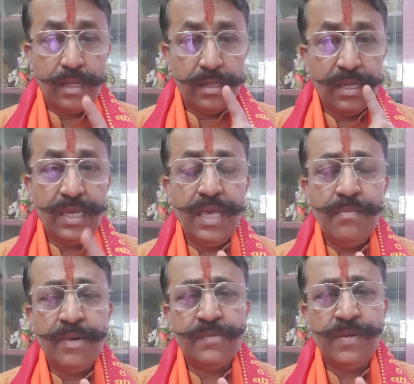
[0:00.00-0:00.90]
the key
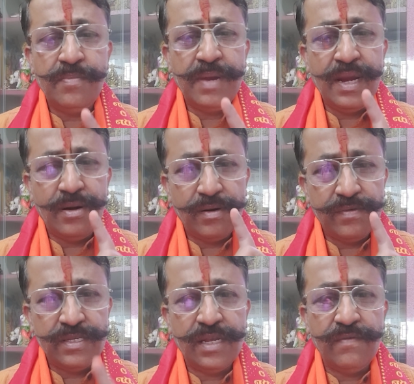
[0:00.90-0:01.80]
must be made out of
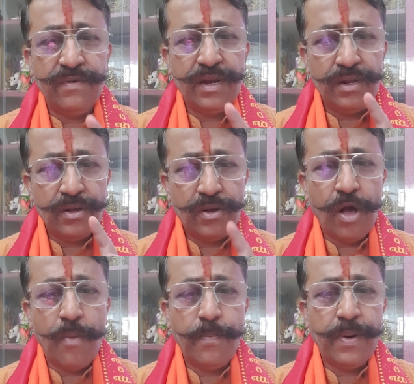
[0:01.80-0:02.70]
silver,
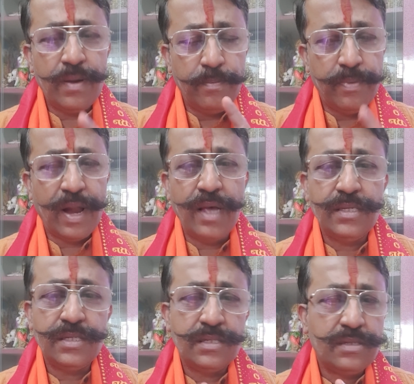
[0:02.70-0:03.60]
copper,
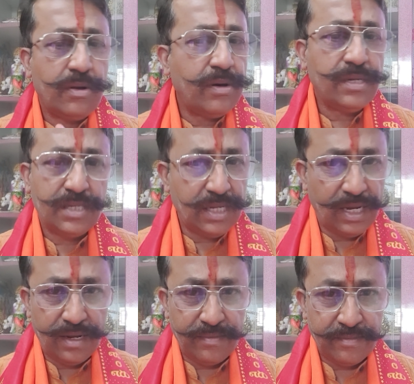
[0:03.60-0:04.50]
brass or steel.
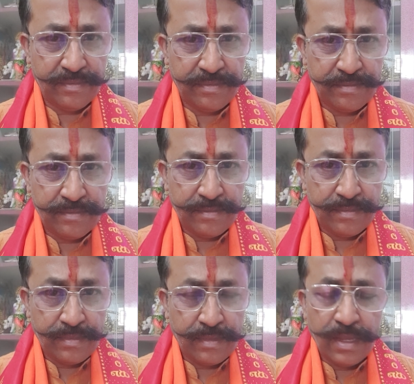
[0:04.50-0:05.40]

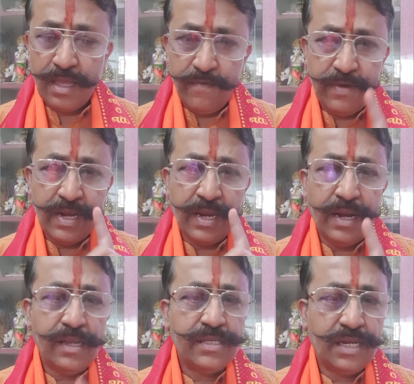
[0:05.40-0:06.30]
If you can
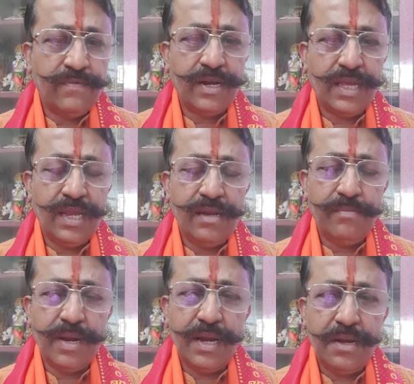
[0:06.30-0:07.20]
get a silver key
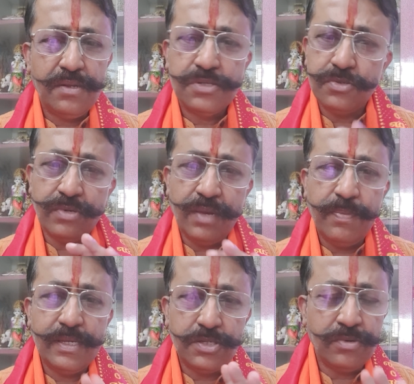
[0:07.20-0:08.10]
made, sone
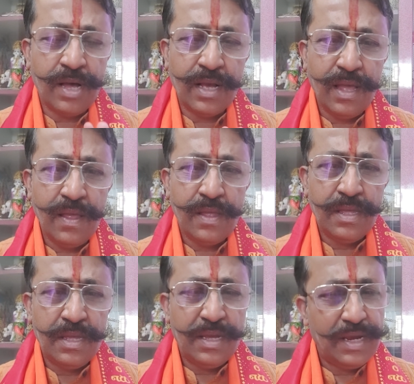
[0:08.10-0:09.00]
pe suhaga,
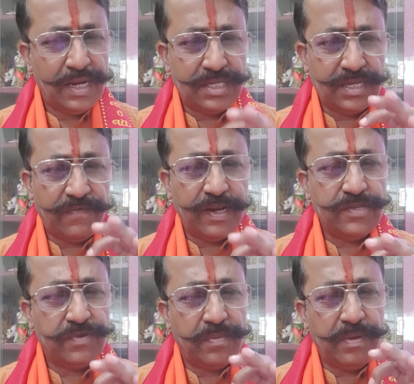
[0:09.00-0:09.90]
its
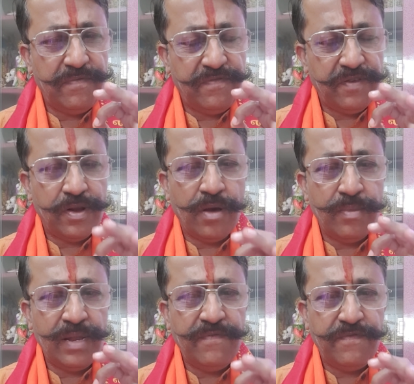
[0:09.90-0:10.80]
effects will be
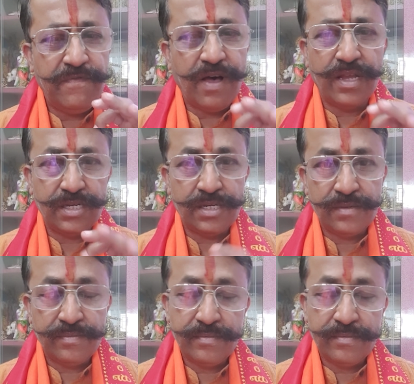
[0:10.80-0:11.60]
phenomenally fast.